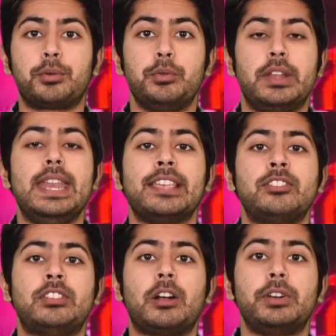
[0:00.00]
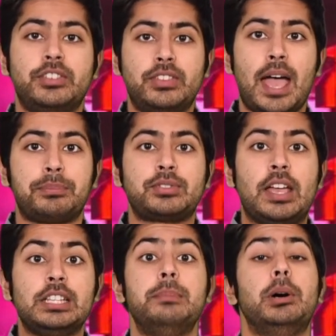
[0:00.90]
through the necessary steps
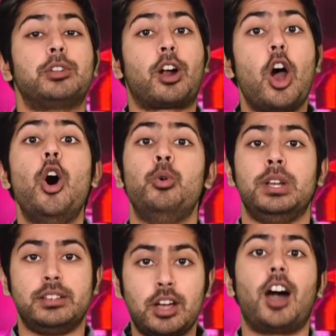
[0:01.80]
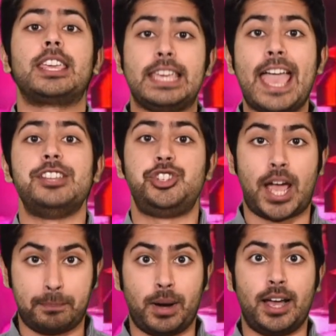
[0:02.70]
to build our own talking head
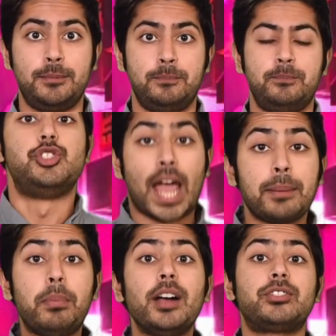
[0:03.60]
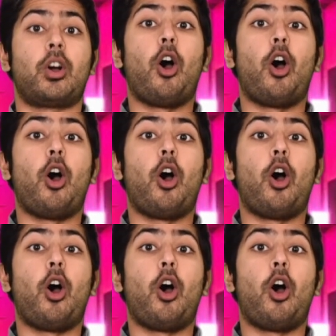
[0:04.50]
chatbot. Chatbots